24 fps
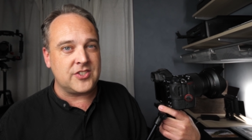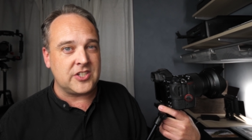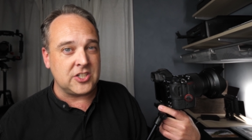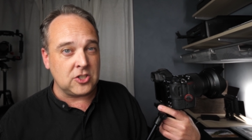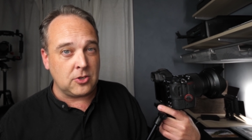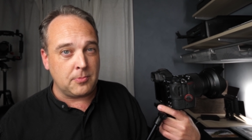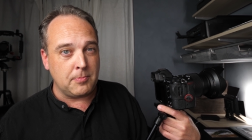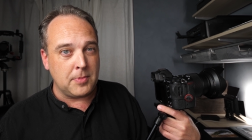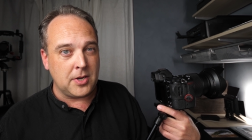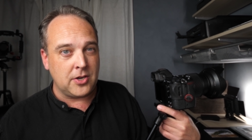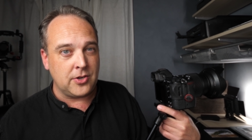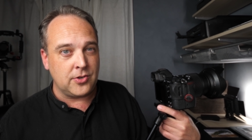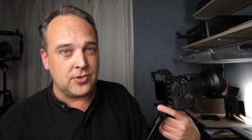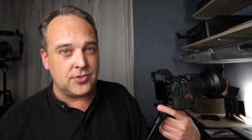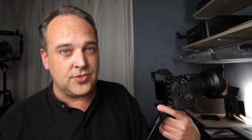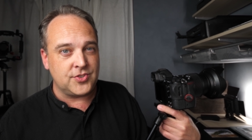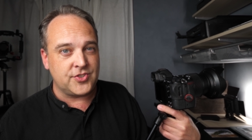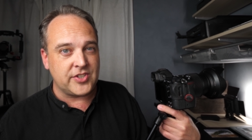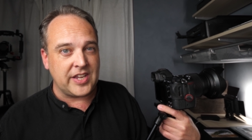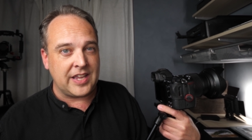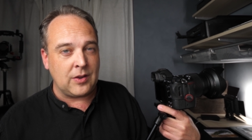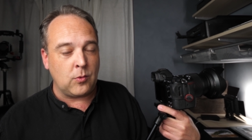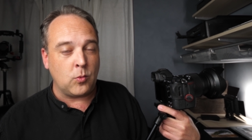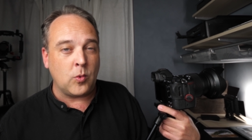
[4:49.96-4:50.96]
still
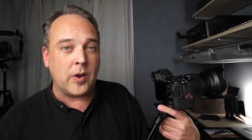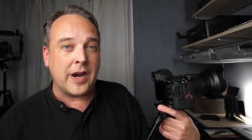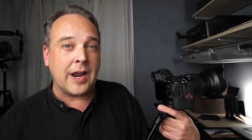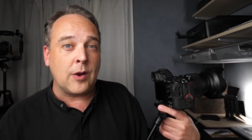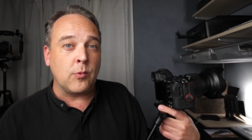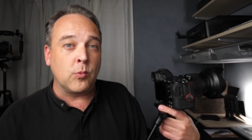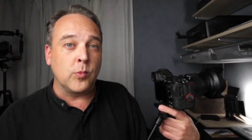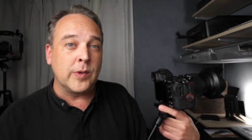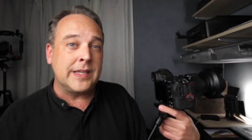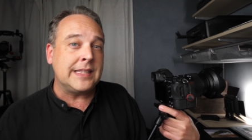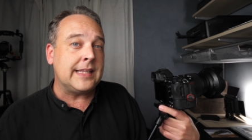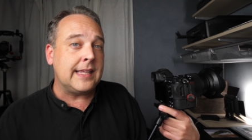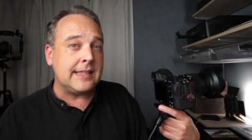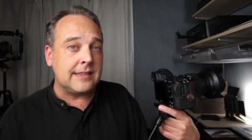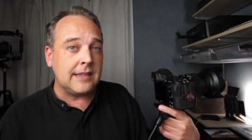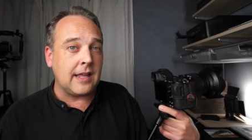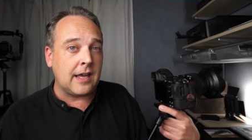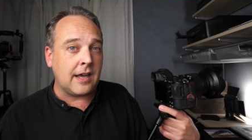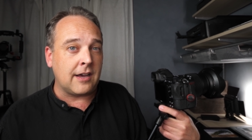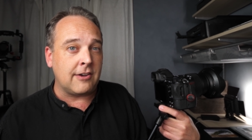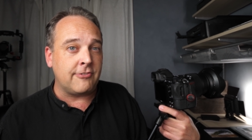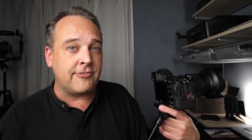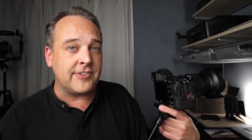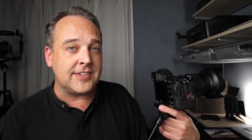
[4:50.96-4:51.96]
modes. And what I really
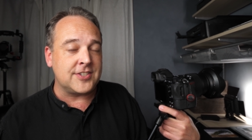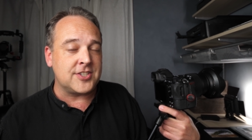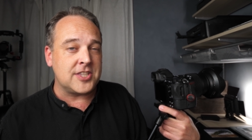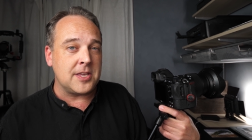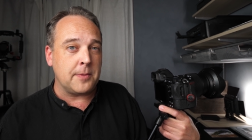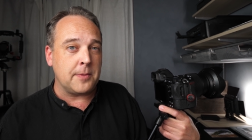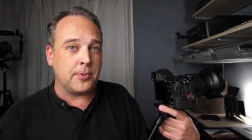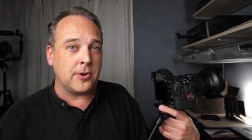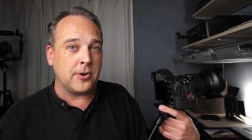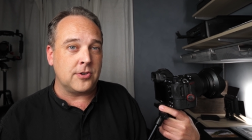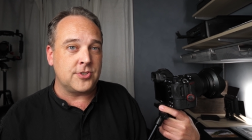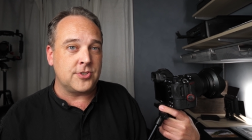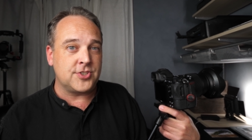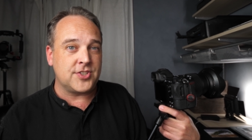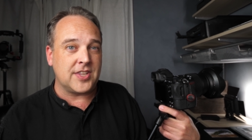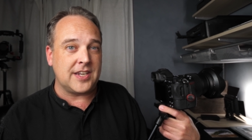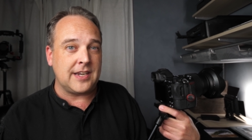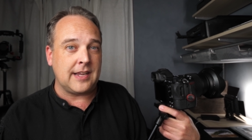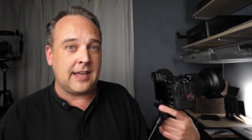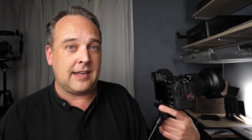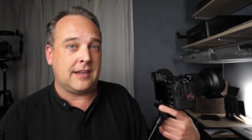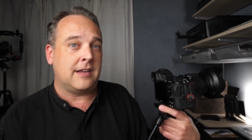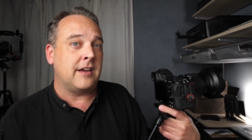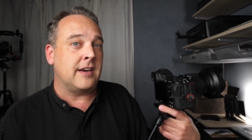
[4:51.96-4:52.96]
love is the approach that
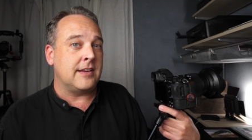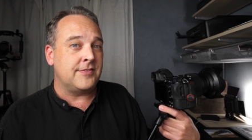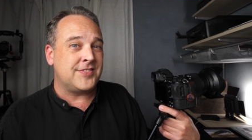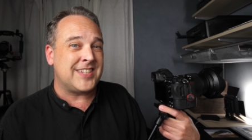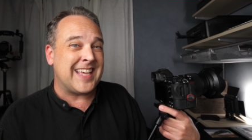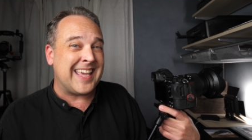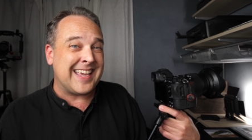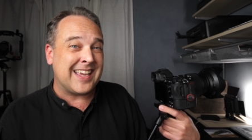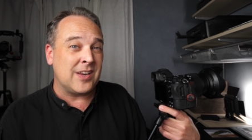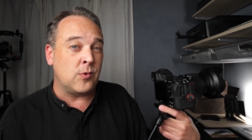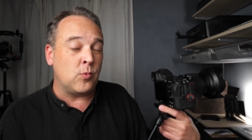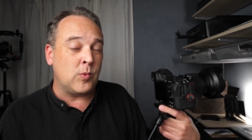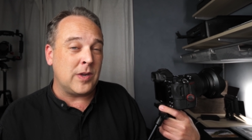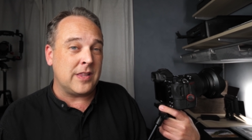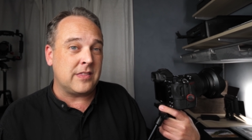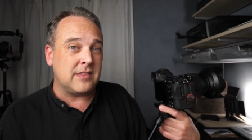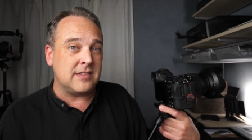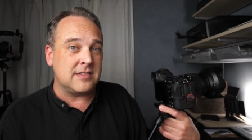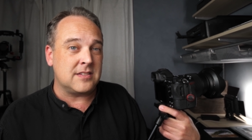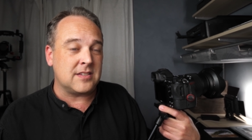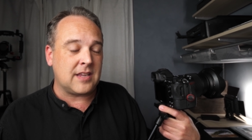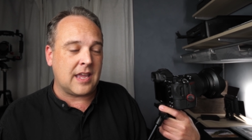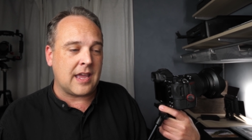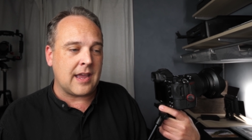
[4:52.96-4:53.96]
Nikon have taken with
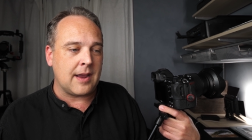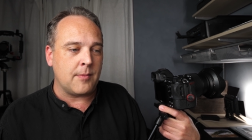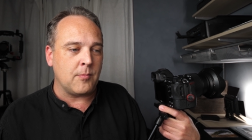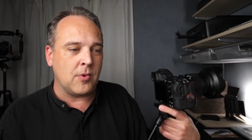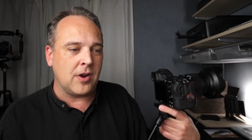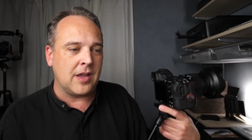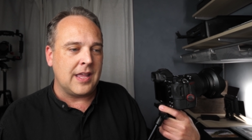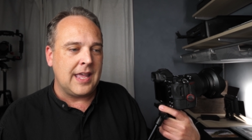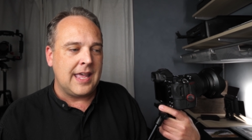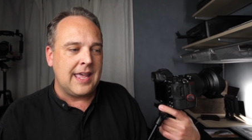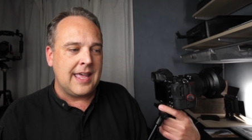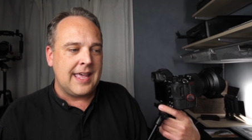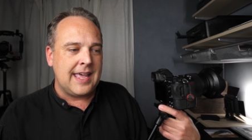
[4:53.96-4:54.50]
this camera.